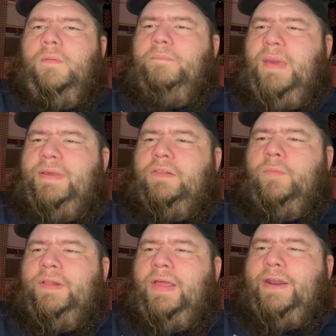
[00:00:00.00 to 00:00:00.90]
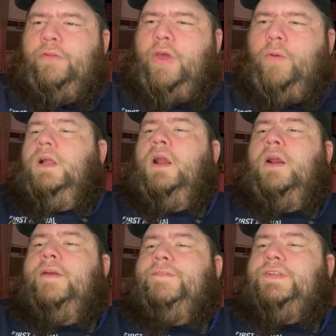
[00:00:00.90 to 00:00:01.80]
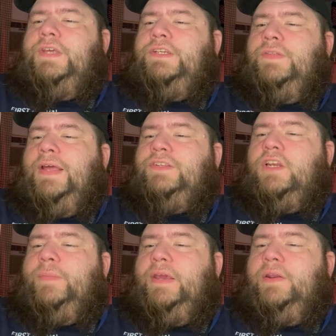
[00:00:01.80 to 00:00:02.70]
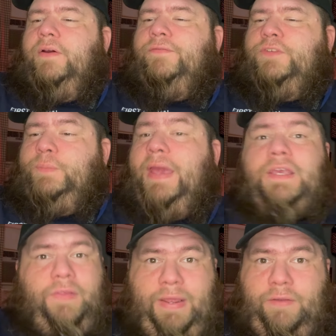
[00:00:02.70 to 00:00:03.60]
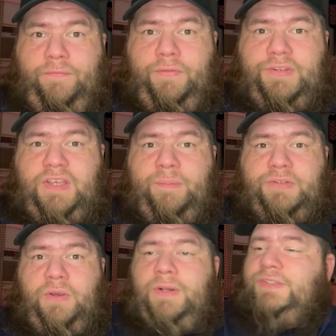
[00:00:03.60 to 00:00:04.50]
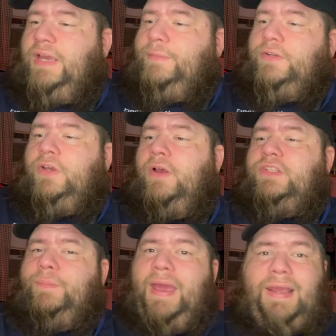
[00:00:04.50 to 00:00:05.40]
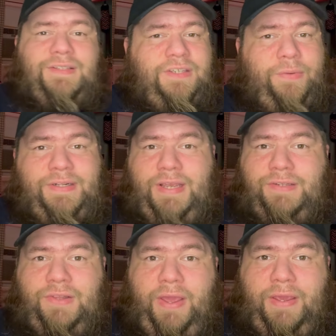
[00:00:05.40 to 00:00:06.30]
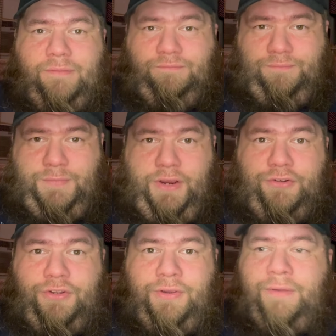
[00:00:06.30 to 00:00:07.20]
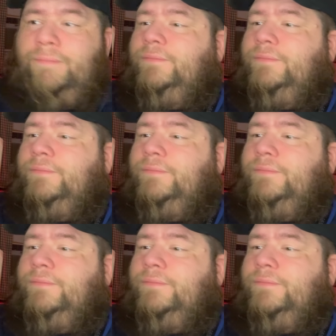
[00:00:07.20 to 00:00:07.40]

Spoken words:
Maybe a little bit lighter though. All right, Fizz Nation, that's gonna be enough speculating for this episode. It's time to toss it back and see what it tastes like. Here's to you.